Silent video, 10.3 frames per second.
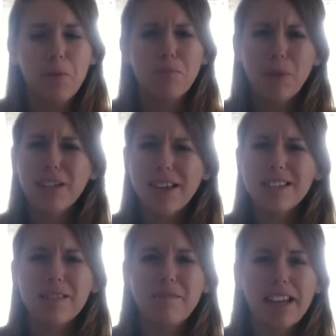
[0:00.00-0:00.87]
But
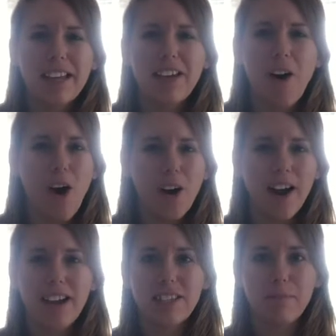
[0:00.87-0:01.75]
doesn't making all
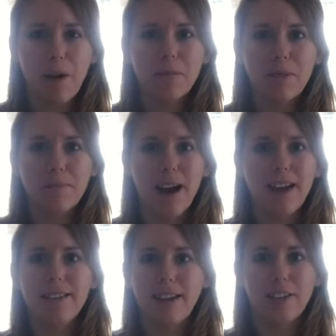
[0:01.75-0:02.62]
kinds of pumpkin
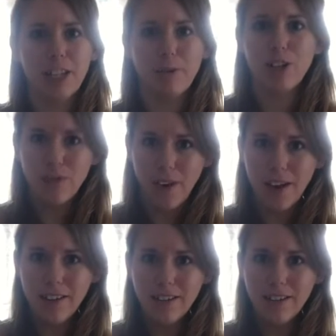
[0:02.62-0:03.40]
pies sound so much fun?